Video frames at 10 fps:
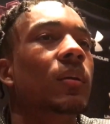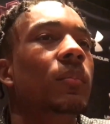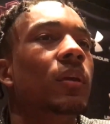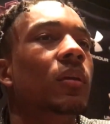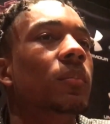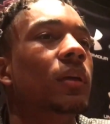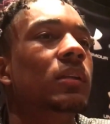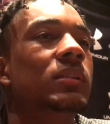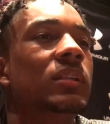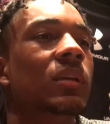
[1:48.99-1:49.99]
Me and him played
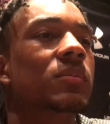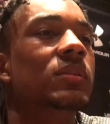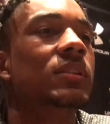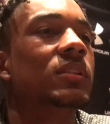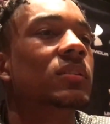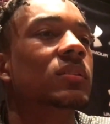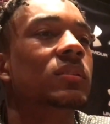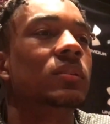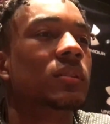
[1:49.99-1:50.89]
the same position,